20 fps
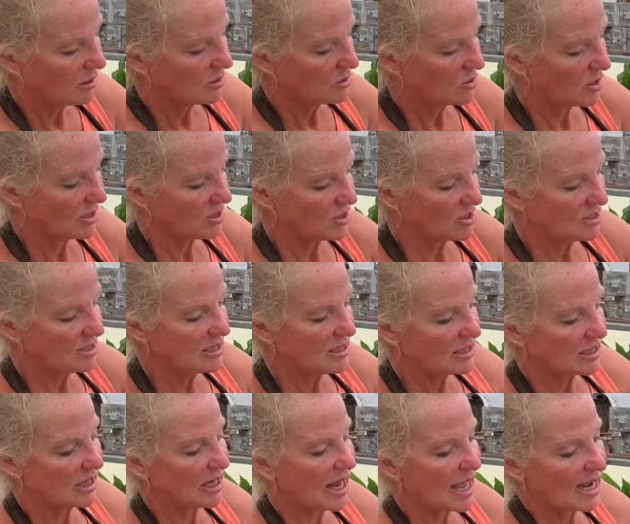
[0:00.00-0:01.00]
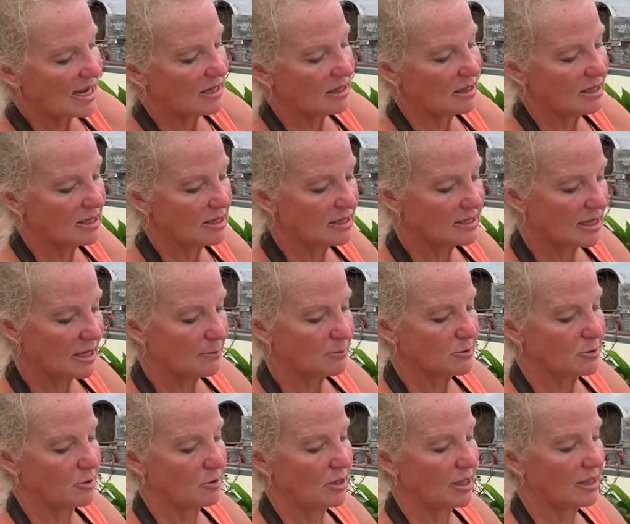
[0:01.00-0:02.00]
So I just need to lighten this up
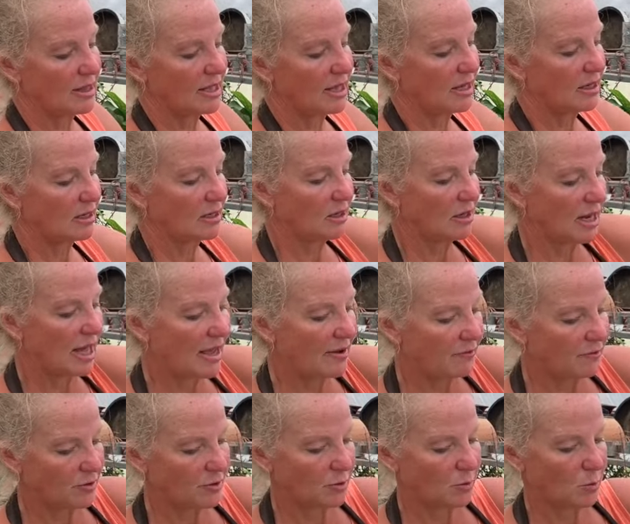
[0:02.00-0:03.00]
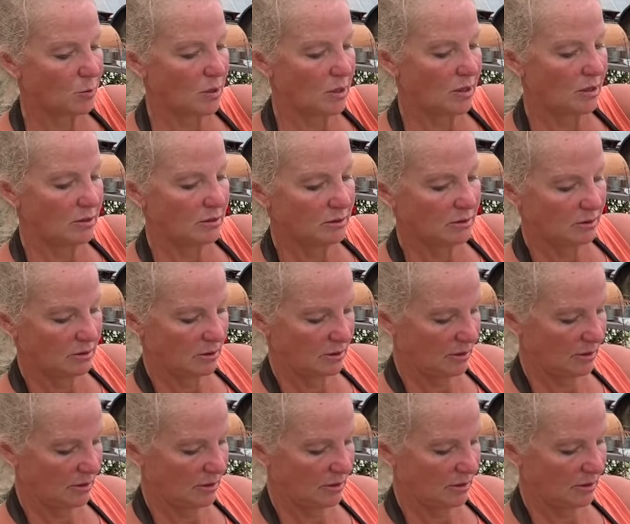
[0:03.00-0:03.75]
so that that little lavender one